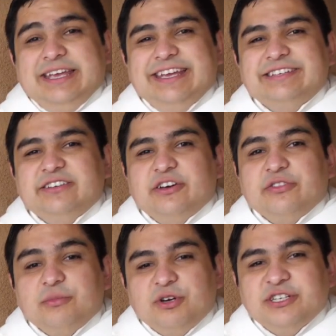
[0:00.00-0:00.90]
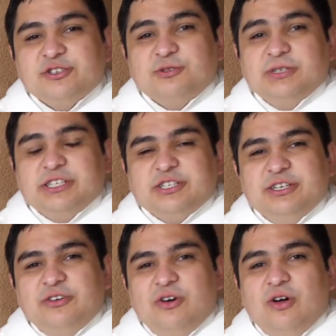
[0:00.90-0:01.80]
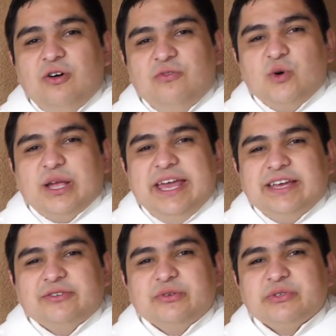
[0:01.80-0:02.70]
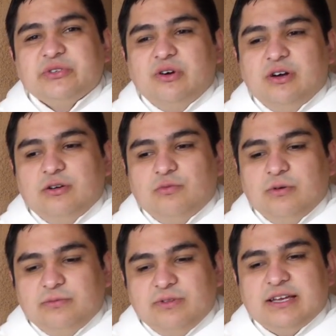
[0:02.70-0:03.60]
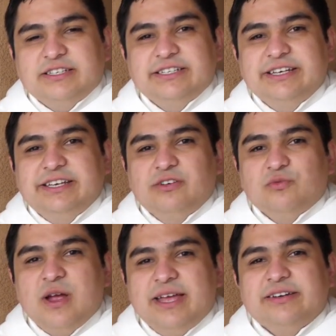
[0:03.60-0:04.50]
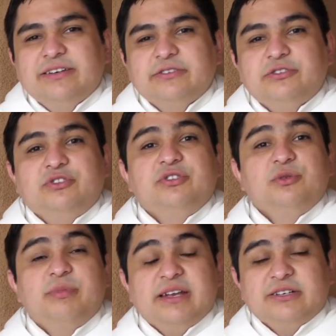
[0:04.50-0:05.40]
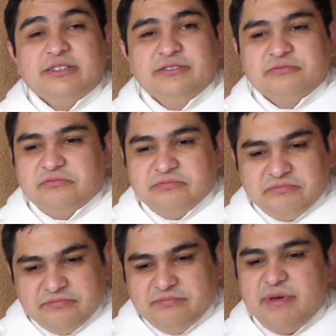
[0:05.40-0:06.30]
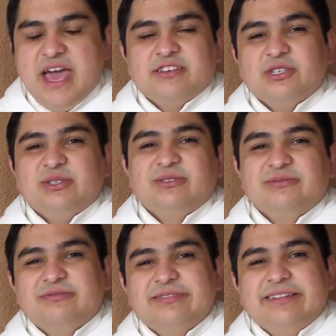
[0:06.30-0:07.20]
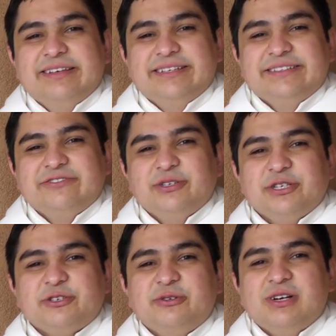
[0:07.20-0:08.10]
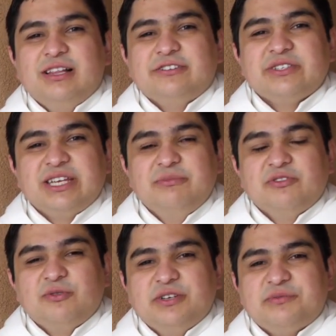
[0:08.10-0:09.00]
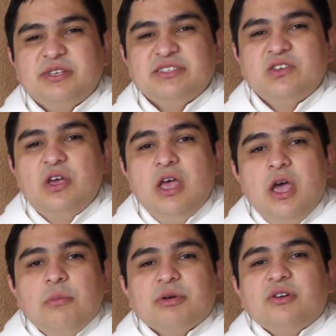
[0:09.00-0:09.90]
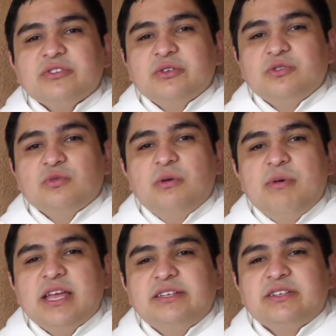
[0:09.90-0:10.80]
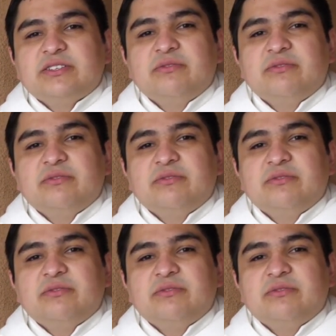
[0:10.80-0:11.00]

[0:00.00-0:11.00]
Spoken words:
In the British tradition, all 4 candles are reflected in red to better match the traditional color scheme of Christmas, but also to remind us